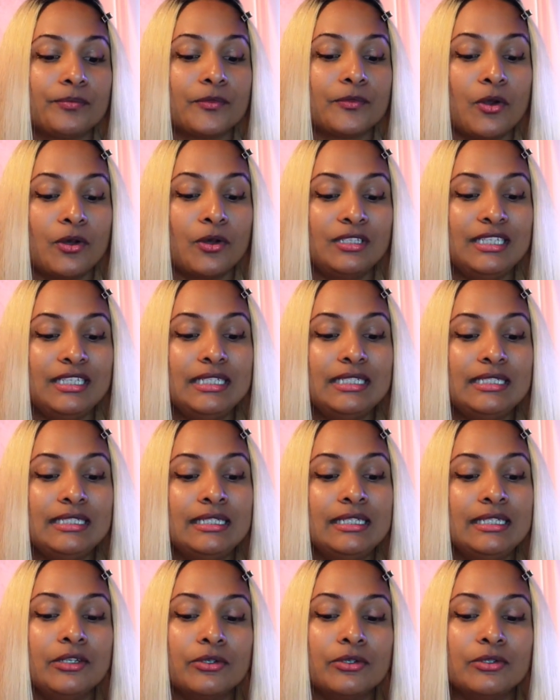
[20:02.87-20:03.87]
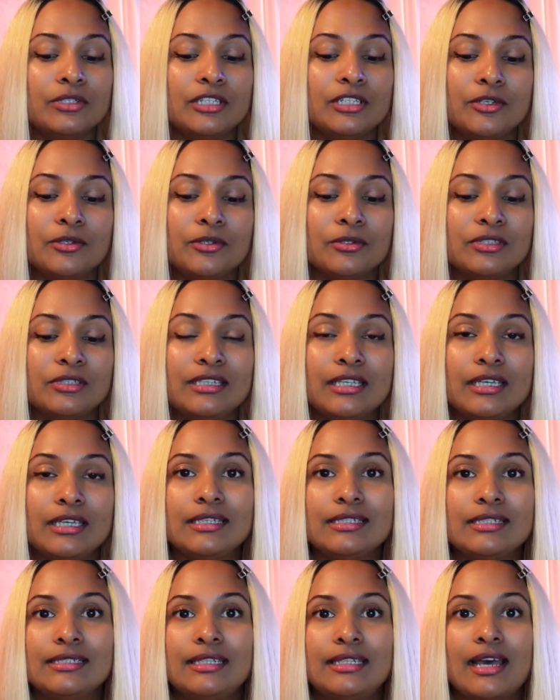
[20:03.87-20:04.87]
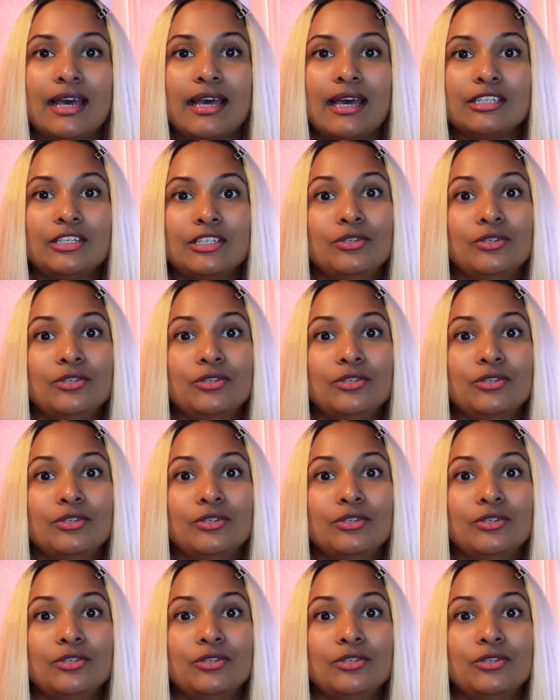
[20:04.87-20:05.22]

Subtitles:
all these little things that